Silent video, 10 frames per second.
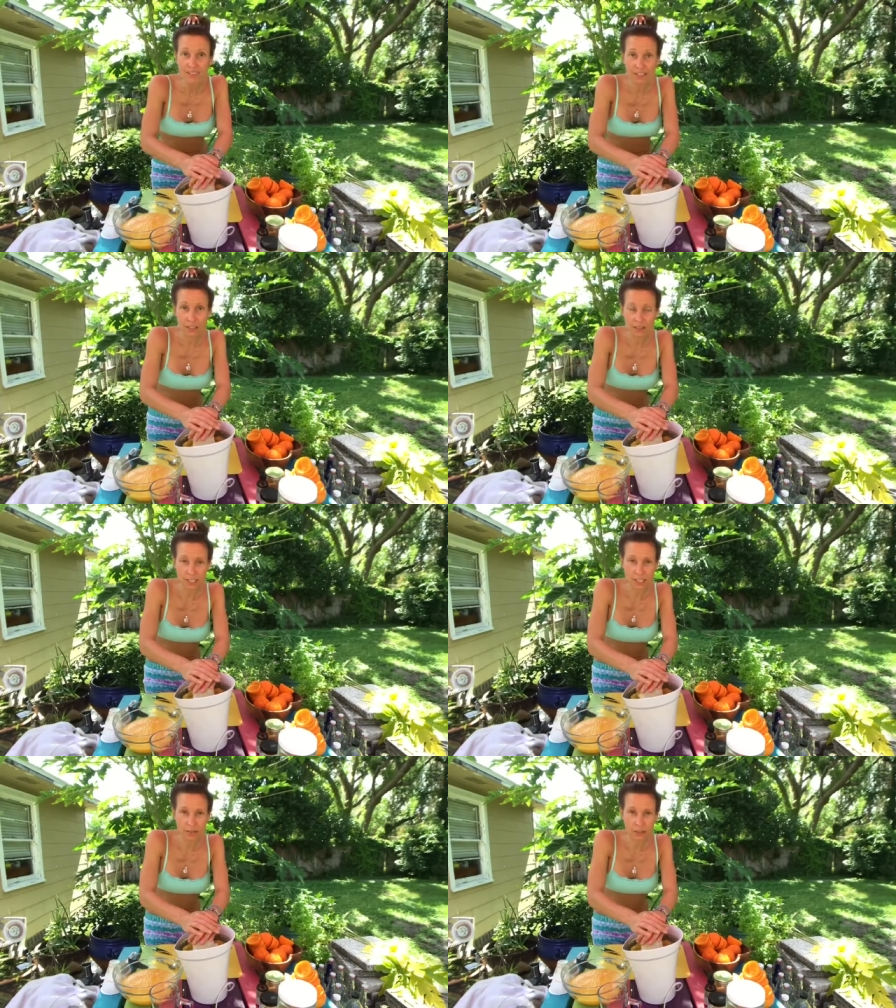you know,
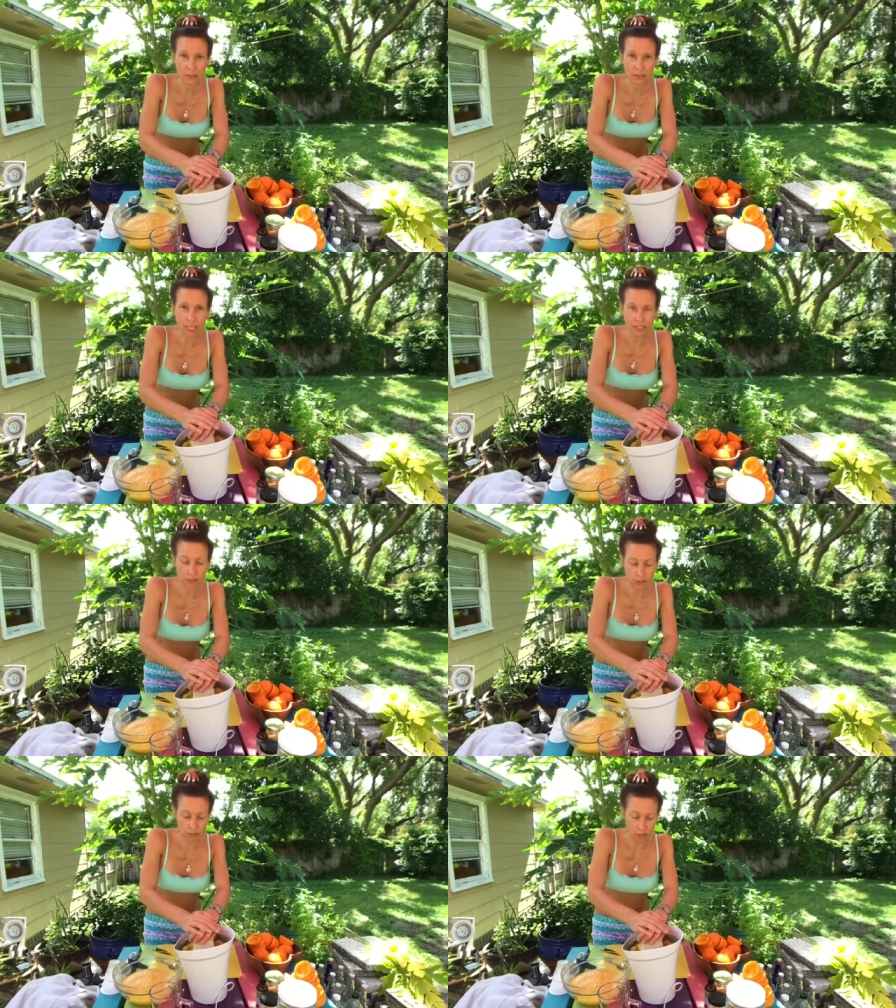to give it a little
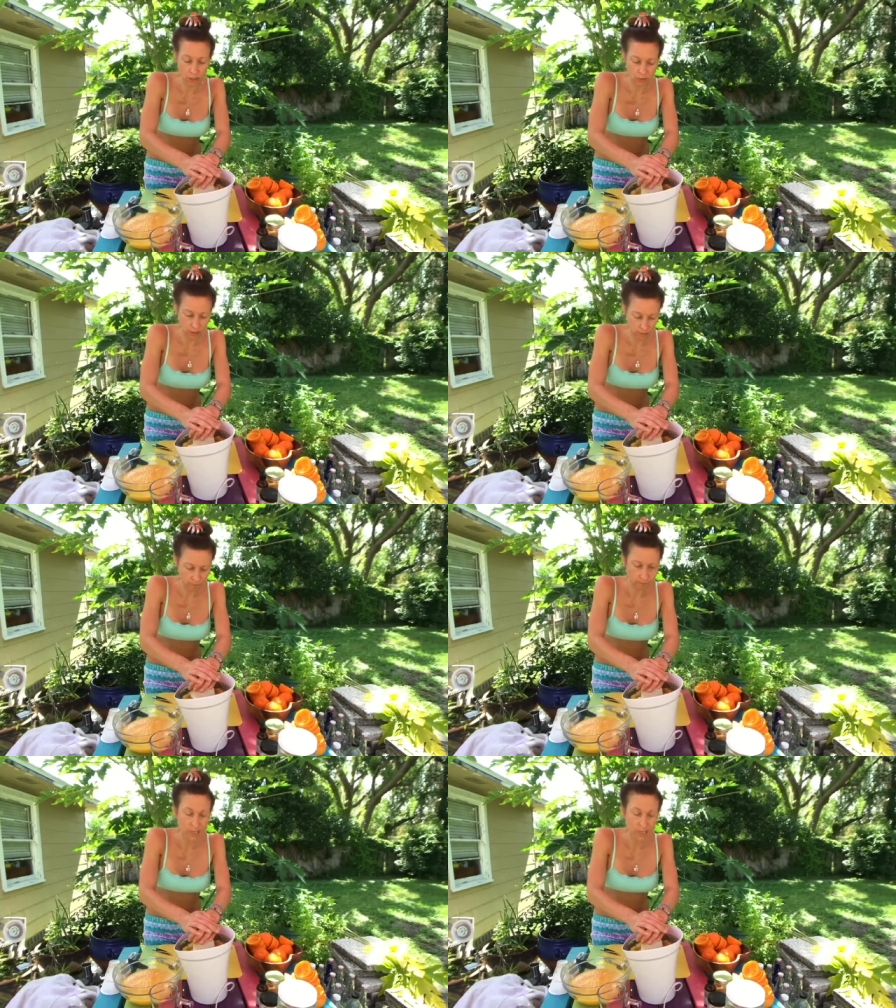texture also.